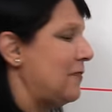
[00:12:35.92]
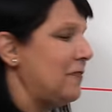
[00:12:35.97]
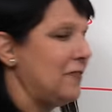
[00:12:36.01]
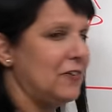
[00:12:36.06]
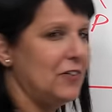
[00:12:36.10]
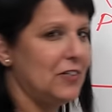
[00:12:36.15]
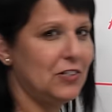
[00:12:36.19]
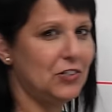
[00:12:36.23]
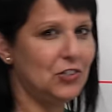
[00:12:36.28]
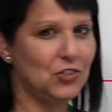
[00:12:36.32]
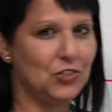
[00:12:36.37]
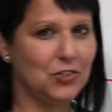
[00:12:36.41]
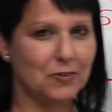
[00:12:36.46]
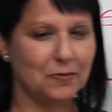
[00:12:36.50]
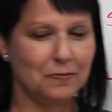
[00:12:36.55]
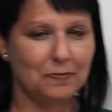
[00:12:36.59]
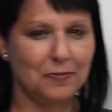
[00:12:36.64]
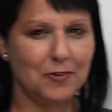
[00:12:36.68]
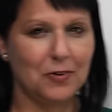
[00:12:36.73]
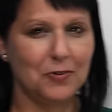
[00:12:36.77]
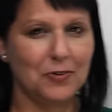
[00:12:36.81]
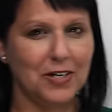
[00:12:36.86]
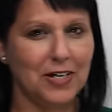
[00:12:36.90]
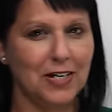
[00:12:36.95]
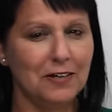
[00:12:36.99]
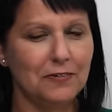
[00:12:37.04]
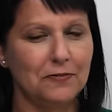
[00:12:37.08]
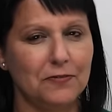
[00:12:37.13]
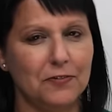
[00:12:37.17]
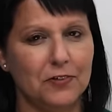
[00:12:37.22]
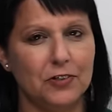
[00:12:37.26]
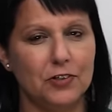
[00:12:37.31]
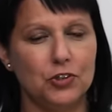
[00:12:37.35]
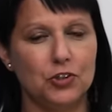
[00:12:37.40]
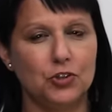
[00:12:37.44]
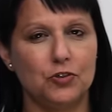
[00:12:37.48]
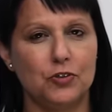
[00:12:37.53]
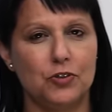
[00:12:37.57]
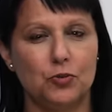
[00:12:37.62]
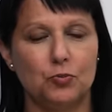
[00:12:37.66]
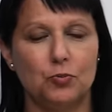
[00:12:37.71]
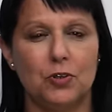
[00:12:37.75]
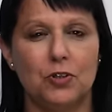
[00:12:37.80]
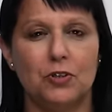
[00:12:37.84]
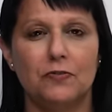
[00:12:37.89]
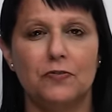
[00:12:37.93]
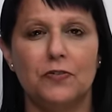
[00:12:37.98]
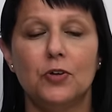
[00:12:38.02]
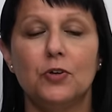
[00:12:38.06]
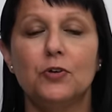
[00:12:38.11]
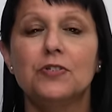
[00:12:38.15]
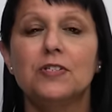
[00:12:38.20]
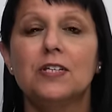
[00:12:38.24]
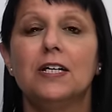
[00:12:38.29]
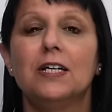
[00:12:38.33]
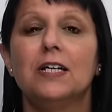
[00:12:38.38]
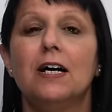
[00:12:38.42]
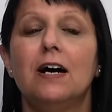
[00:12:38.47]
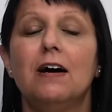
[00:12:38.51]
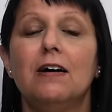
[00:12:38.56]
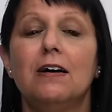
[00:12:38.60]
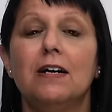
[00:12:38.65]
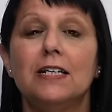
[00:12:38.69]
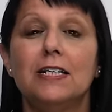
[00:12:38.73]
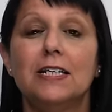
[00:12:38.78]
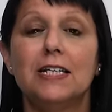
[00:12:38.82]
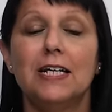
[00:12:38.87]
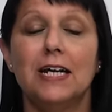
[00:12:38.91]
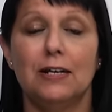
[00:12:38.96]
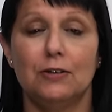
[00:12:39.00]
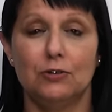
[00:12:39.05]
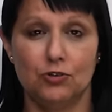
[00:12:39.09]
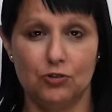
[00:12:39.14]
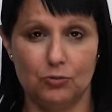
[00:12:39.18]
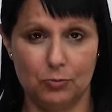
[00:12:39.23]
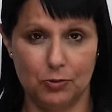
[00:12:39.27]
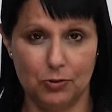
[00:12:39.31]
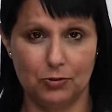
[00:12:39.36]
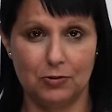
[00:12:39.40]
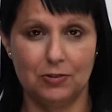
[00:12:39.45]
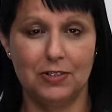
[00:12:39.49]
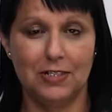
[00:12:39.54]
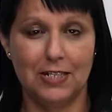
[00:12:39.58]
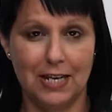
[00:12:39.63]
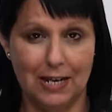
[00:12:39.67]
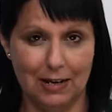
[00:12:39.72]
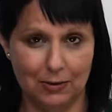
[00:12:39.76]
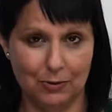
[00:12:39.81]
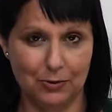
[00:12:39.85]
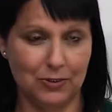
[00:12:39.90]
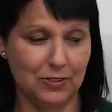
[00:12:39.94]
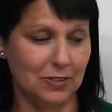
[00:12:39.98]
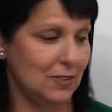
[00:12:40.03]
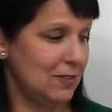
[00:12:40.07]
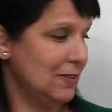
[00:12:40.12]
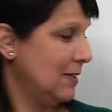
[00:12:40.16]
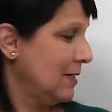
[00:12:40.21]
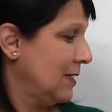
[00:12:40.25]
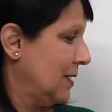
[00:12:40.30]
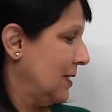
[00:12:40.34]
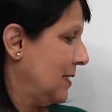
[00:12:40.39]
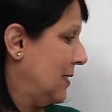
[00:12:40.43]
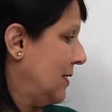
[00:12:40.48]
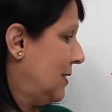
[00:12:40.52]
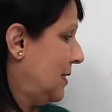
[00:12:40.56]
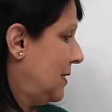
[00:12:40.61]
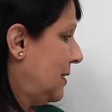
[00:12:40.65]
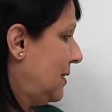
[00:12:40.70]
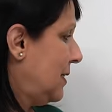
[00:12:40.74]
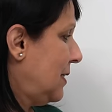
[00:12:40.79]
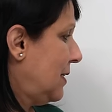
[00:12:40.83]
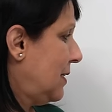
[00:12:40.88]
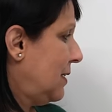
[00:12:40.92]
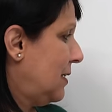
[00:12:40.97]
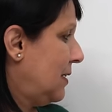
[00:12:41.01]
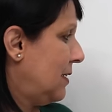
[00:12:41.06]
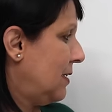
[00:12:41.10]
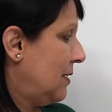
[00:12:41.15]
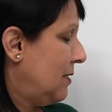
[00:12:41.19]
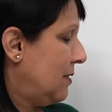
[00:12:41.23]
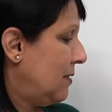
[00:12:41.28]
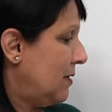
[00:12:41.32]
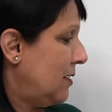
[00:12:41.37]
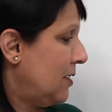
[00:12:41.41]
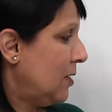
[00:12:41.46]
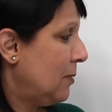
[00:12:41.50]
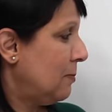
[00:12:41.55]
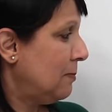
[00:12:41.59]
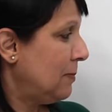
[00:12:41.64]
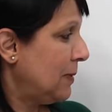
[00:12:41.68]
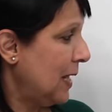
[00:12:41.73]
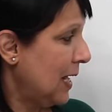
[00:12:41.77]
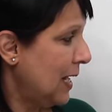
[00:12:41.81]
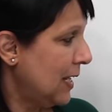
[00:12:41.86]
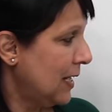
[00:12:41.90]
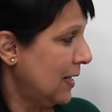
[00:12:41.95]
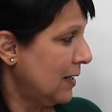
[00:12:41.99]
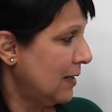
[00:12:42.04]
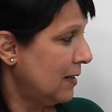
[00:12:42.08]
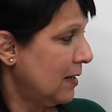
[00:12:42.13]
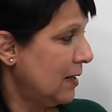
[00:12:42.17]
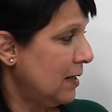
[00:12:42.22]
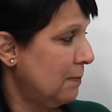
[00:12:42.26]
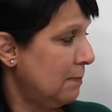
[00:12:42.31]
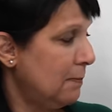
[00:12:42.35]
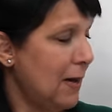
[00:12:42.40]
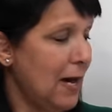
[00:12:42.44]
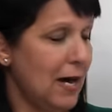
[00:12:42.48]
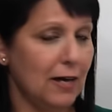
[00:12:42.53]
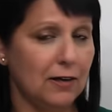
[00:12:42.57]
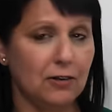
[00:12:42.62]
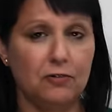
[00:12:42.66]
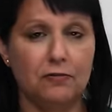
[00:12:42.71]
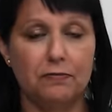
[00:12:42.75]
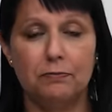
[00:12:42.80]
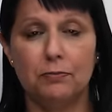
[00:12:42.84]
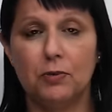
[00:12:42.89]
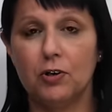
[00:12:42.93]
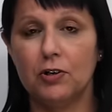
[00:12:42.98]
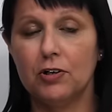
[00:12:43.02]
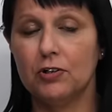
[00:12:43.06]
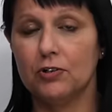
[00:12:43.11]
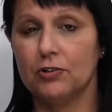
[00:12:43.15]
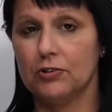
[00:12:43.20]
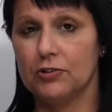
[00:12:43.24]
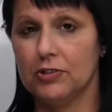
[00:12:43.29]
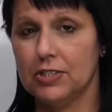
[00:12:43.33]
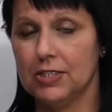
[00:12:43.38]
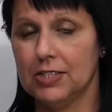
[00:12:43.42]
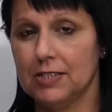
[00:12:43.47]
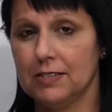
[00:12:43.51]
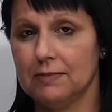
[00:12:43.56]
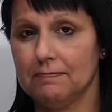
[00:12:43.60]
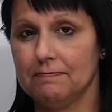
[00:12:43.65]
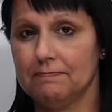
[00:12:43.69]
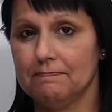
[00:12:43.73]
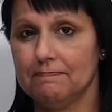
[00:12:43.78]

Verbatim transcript: of furniture. Okay, furniture is one of those uncountable nouns. There blank a pack of markers.